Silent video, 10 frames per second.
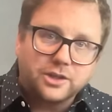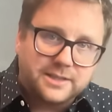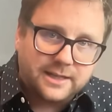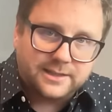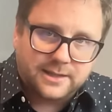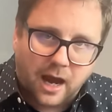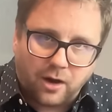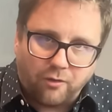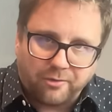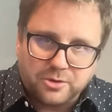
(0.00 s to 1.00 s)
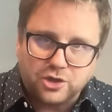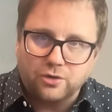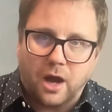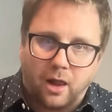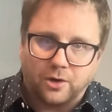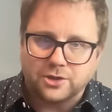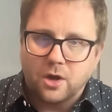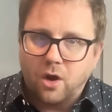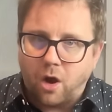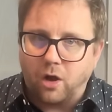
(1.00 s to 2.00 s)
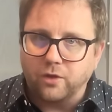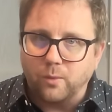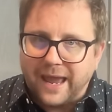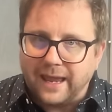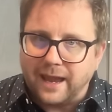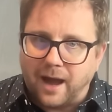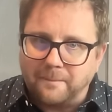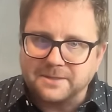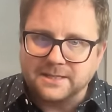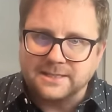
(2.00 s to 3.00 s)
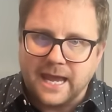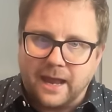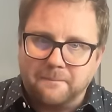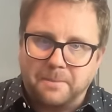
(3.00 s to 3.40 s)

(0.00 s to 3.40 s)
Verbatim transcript: see a stock go from two dollars all the way up to ten.